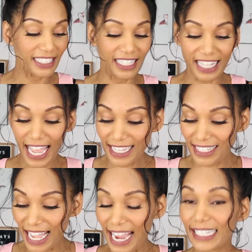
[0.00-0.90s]
The
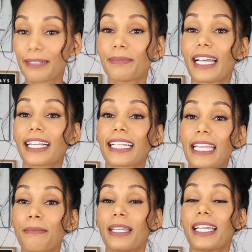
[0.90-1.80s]
last item that
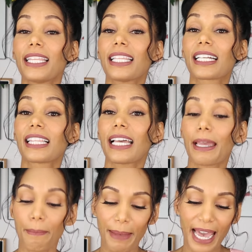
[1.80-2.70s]
came in the
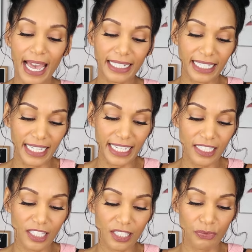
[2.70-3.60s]
Glam Bag
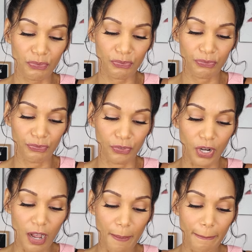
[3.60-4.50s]
is
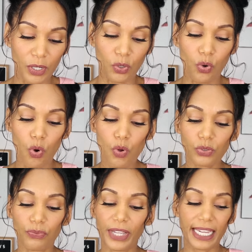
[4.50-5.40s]
from
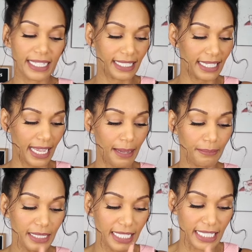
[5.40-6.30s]
Gold Faden
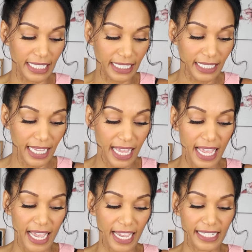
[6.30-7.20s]
MD,
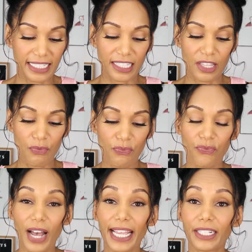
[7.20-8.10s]
and it's the
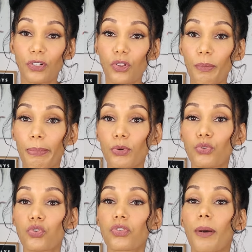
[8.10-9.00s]
Vital Boost